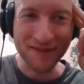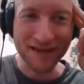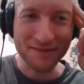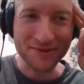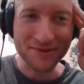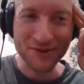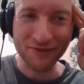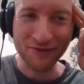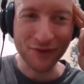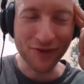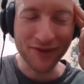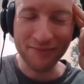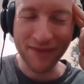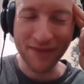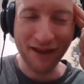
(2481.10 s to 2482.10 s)
those memes. There's a
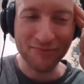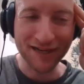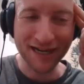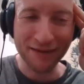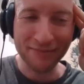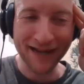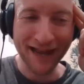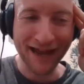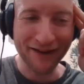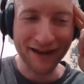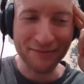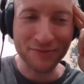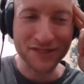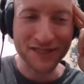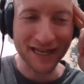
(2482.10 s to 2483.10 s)
few of them that have been coming
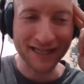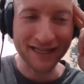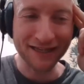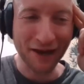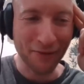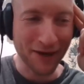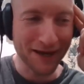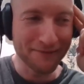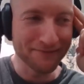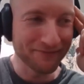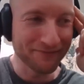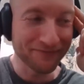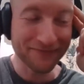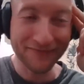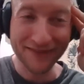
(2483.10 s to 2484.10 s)
out, and I'm just like, you know what?
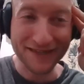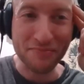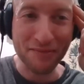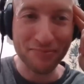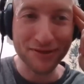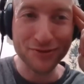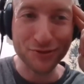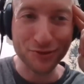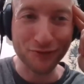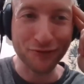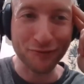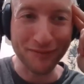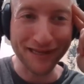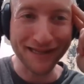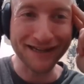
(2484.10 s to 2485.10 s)
This might be
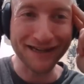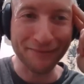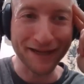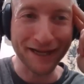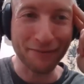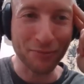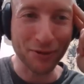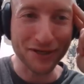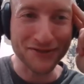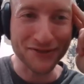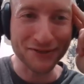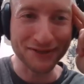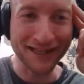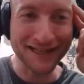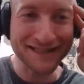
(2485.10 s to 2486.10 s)
true for me coming up pretty
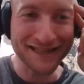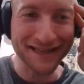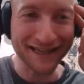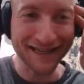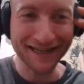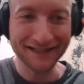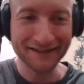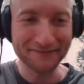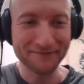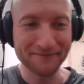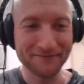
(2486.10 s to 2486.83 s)
soon. Let's see.